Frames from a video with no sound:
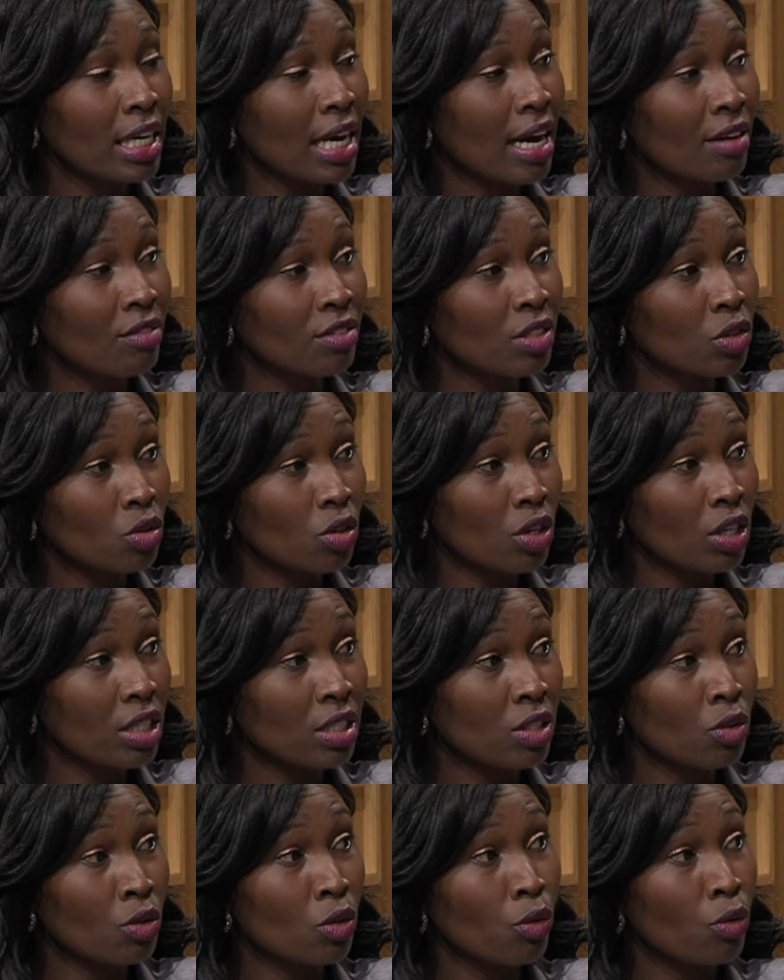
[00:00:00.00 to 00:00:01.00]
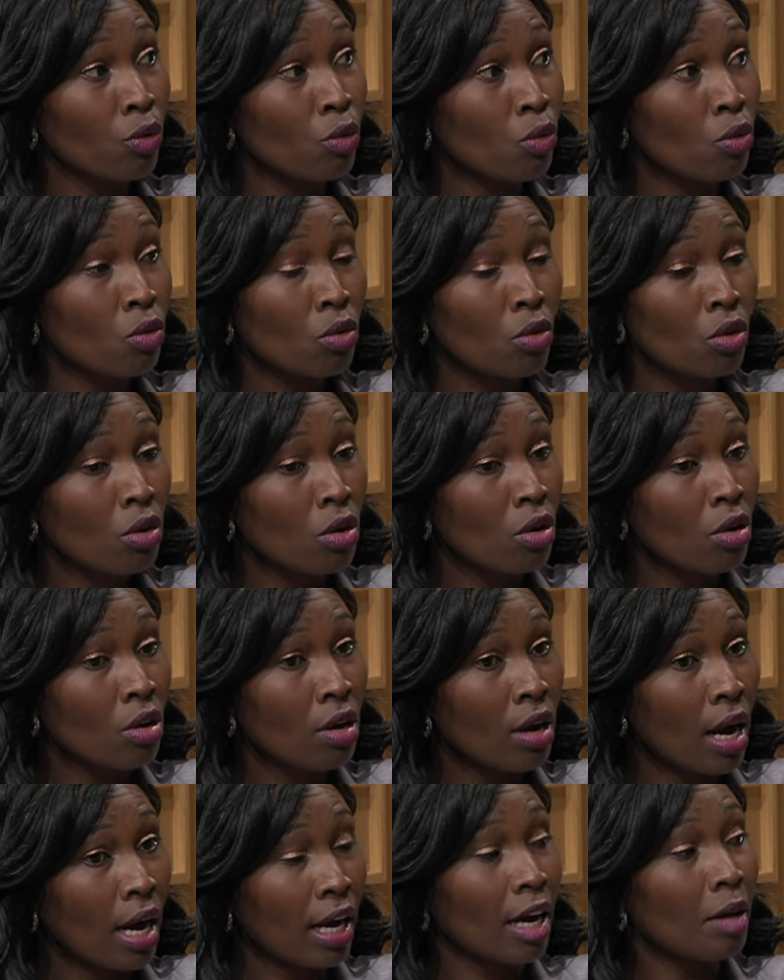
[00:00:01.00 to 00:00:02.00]
have insurance through
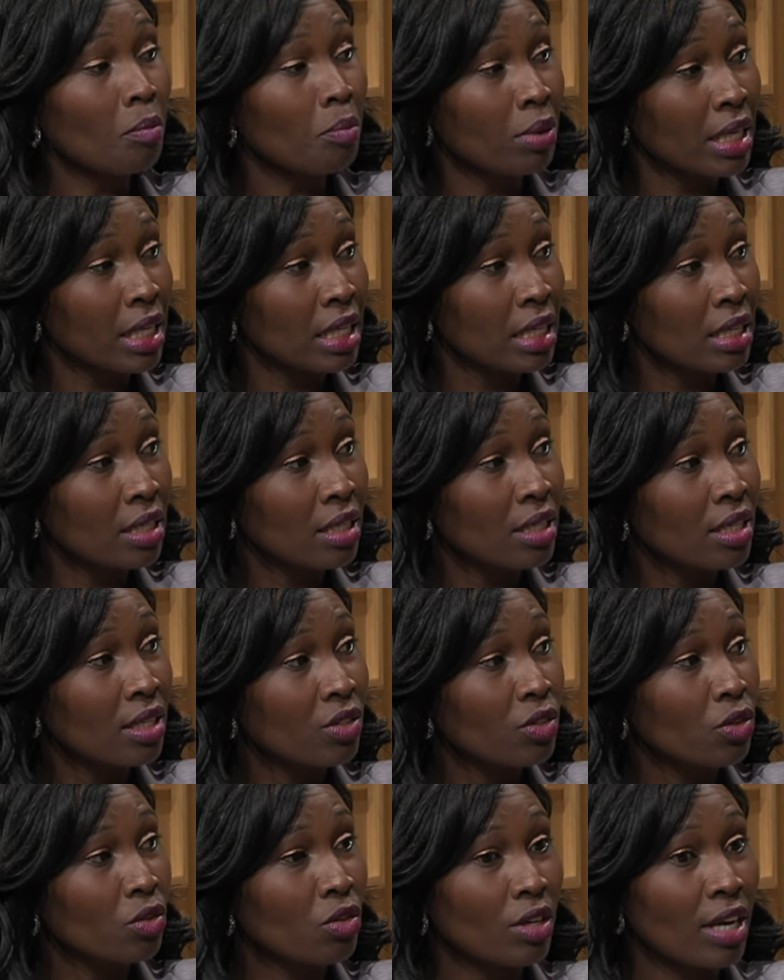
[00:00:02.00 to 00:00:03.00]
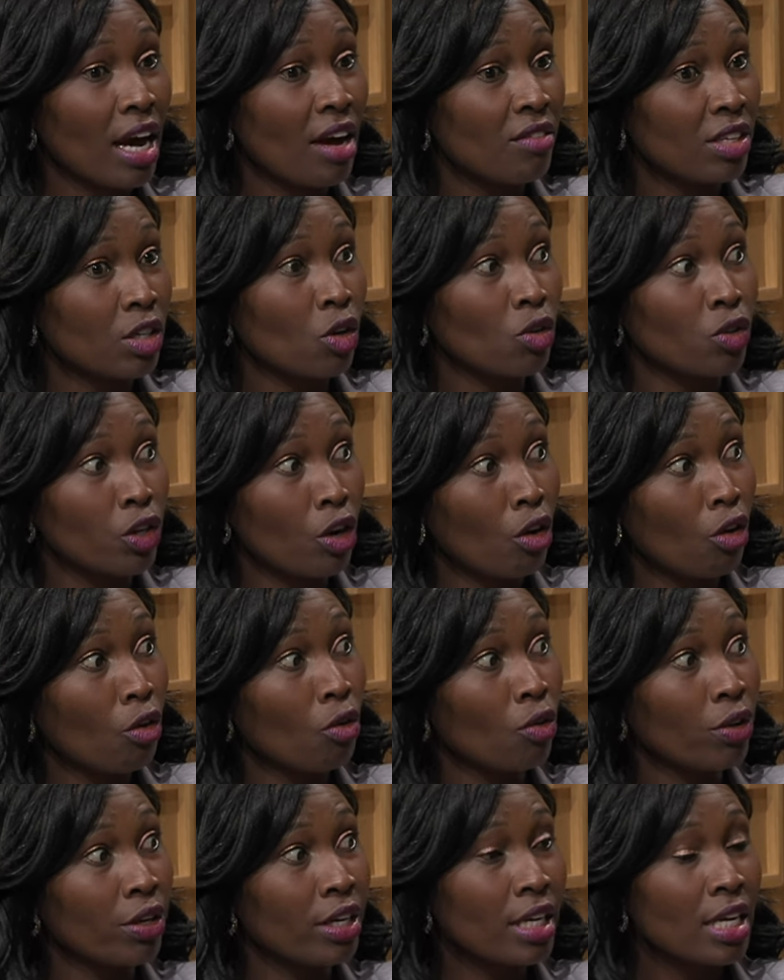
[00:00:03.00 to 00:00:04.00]
a company. Mm -hmm. You mm-hmm. don't have it on your
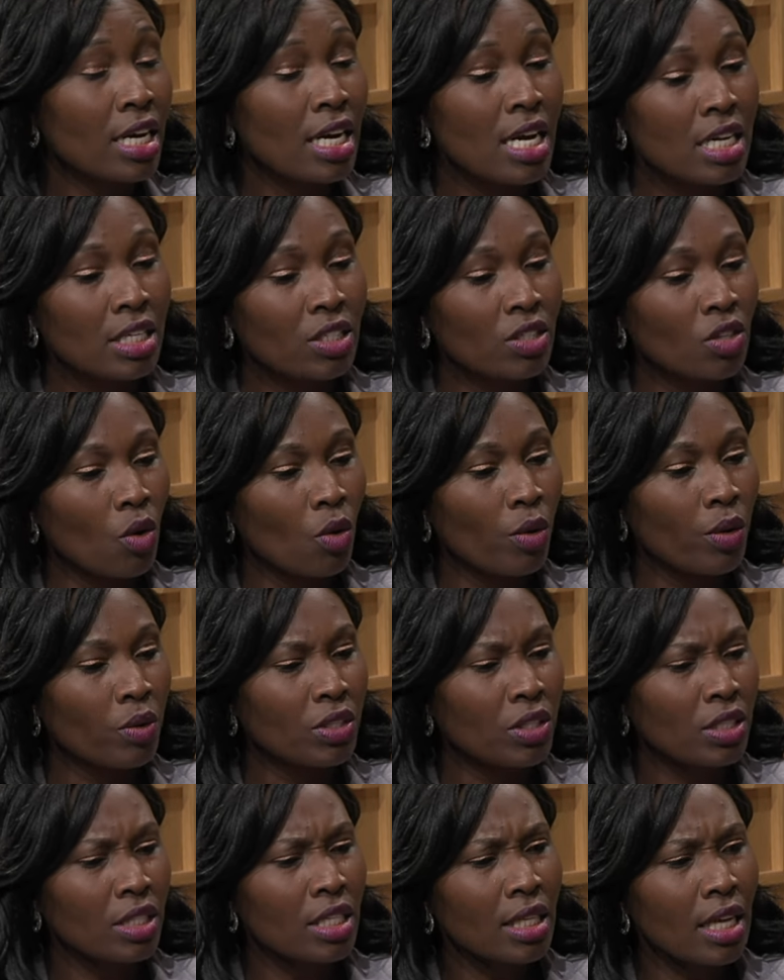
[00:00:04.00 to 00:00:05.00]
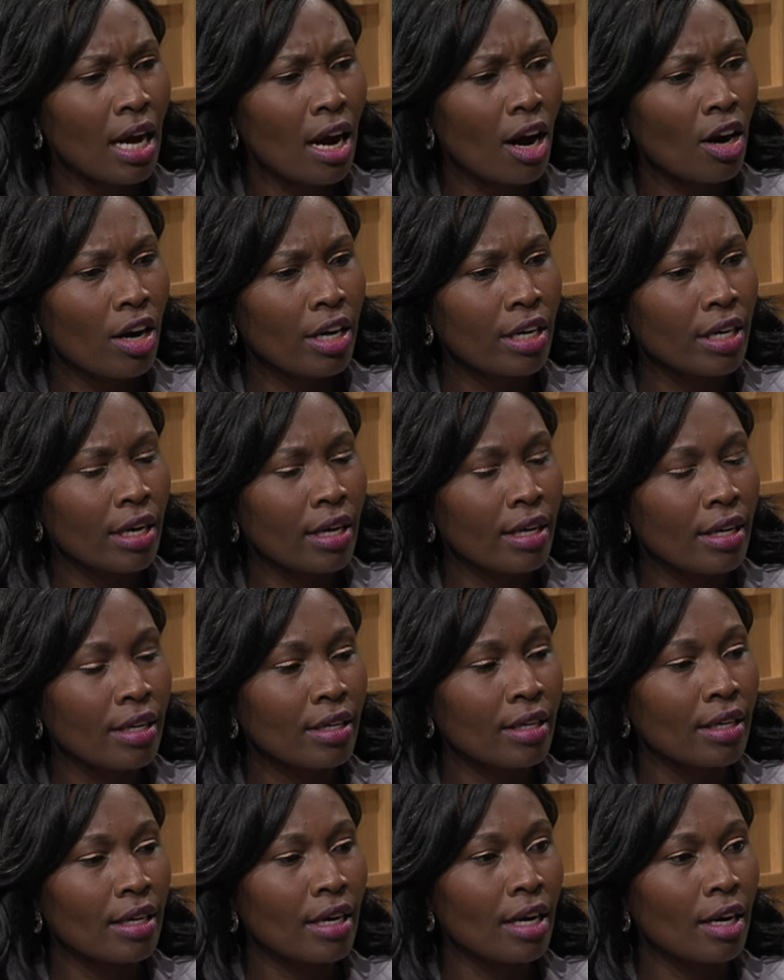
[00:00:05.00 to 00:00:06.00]
own. Yeah. So it was still hard,
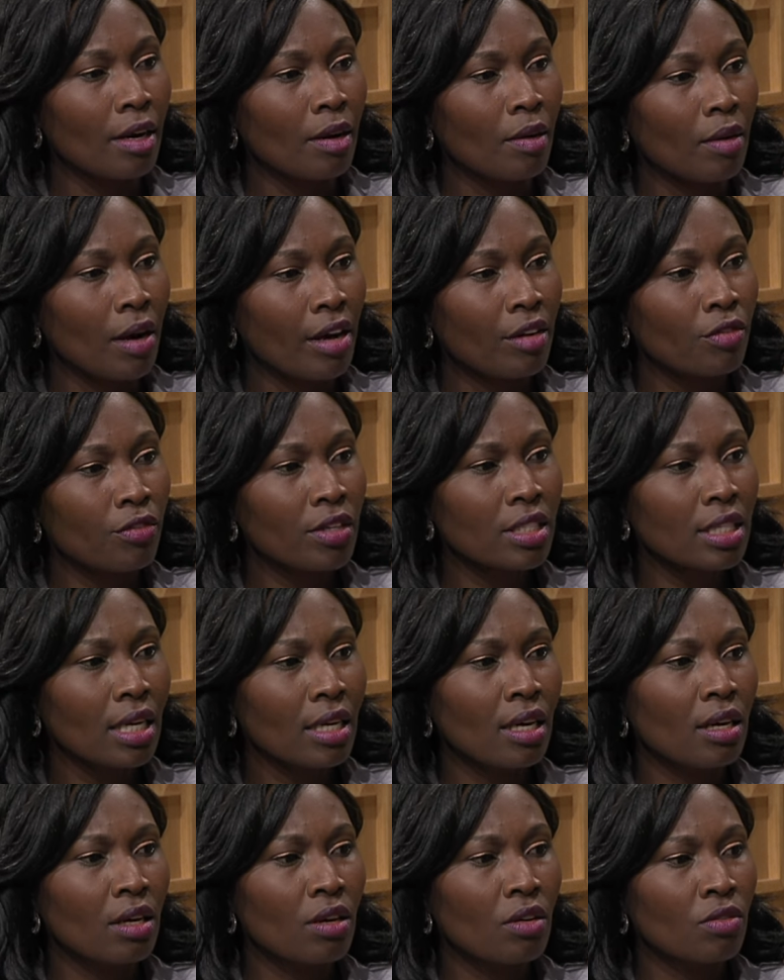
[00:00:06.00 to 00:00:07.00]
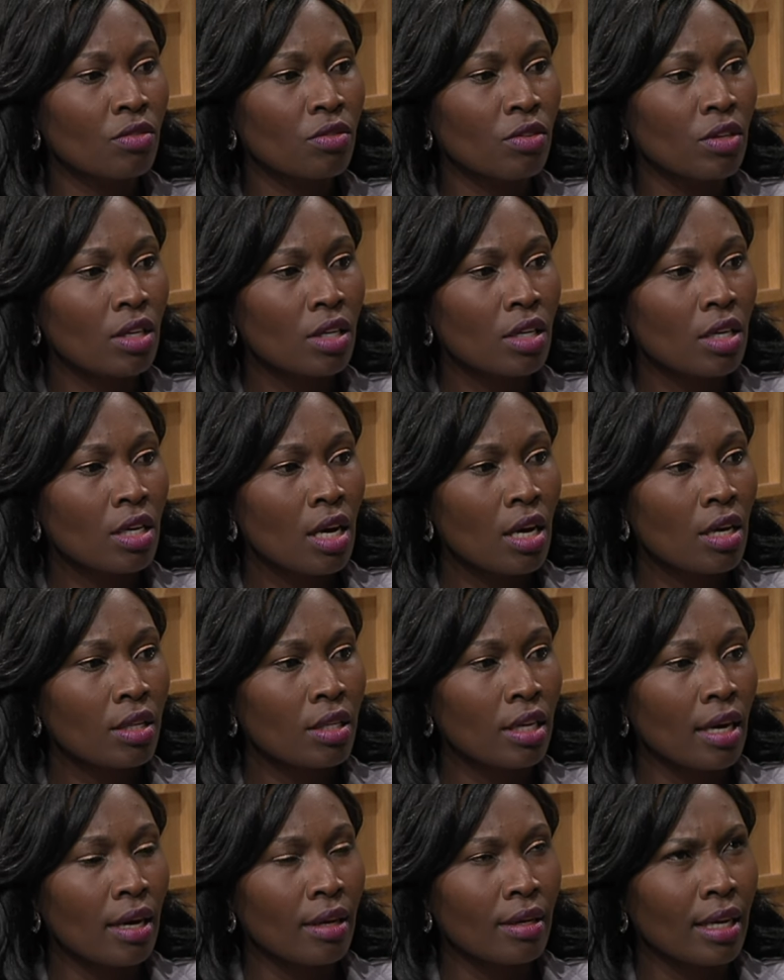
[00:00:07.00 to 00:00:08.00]
and uh, I felt a lot of
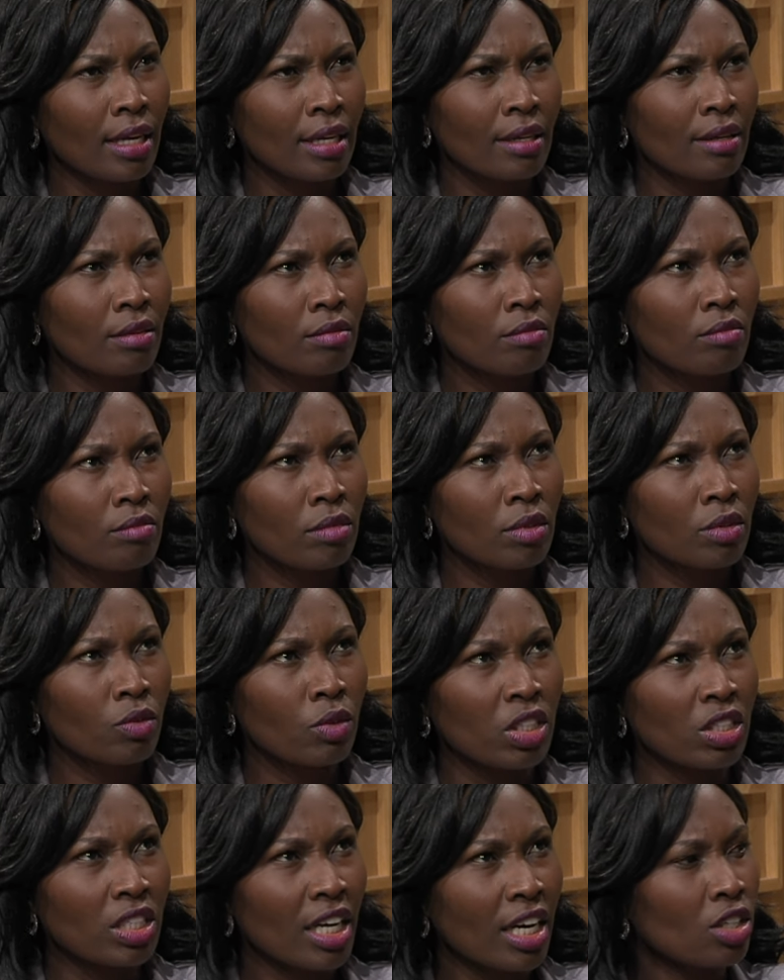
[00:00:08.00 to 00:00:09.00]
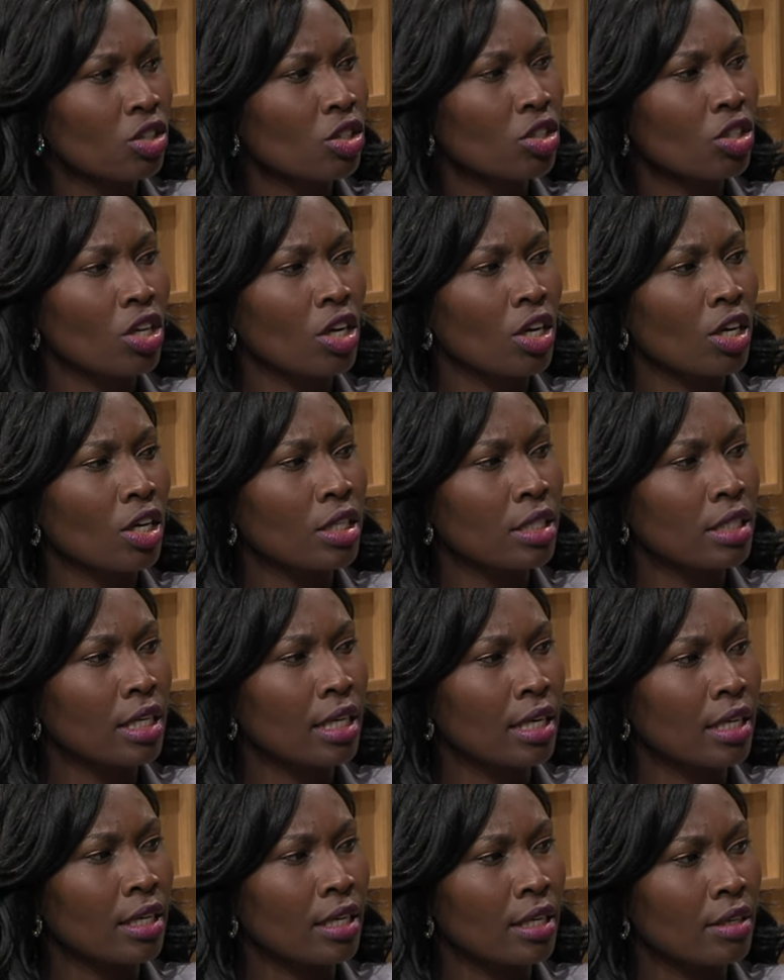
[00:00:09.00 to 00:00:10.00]
the, like rejection
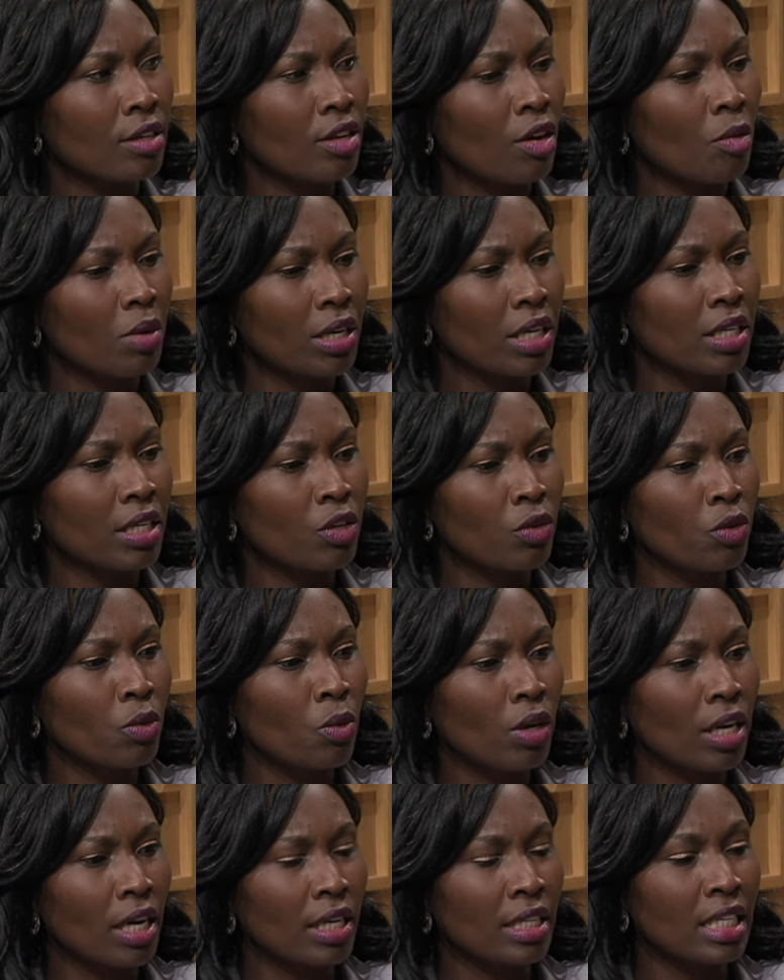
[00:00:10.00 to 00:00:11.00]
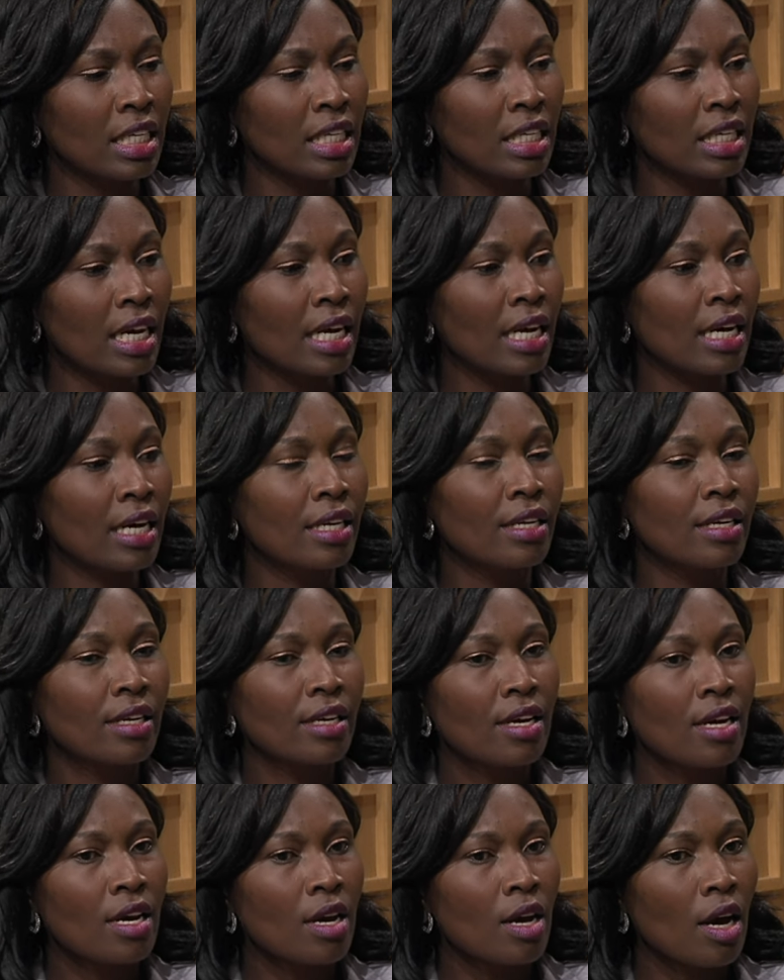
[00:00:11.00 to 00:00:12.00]
and nobody knew what I needed.
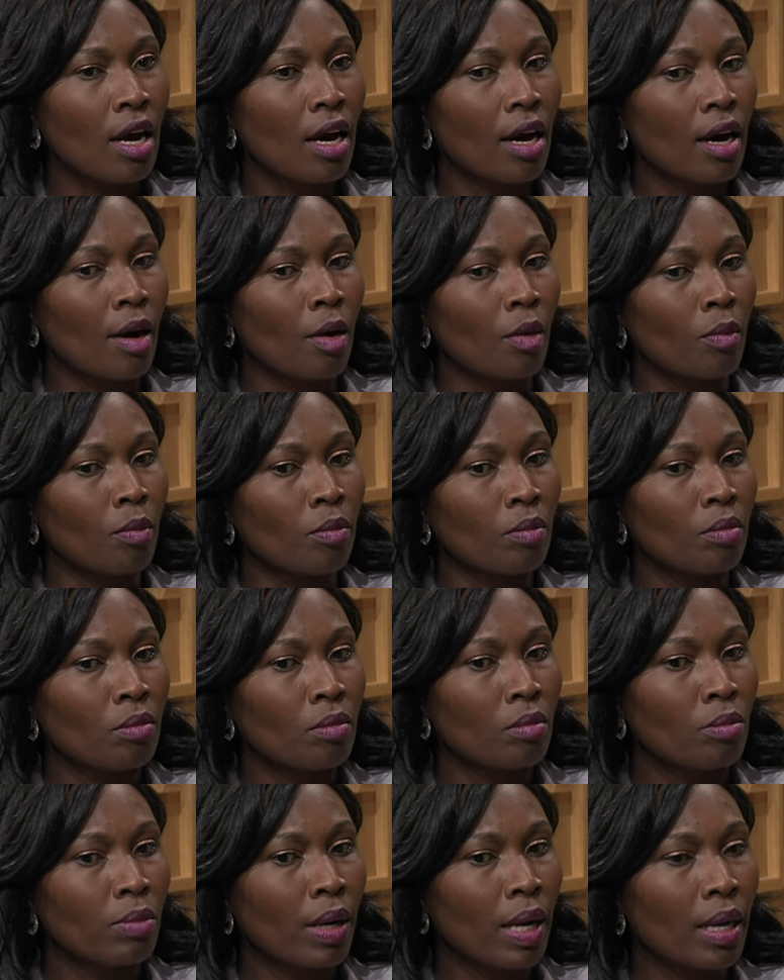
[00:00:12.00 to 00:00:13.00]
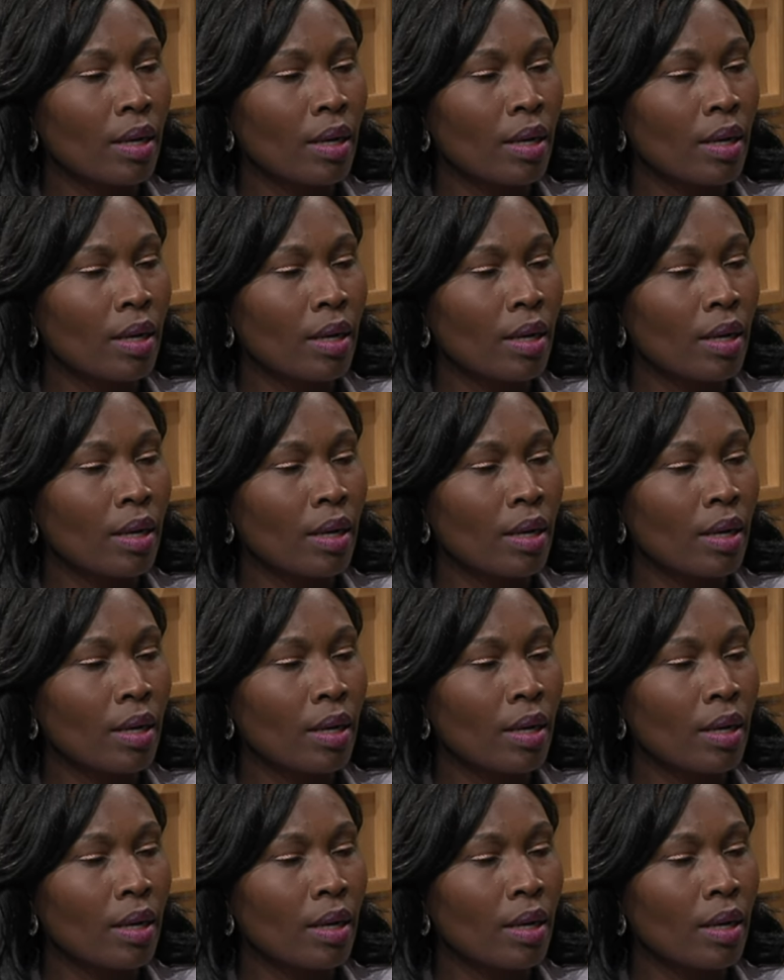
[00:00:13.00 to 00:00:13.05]
Um, but, but, you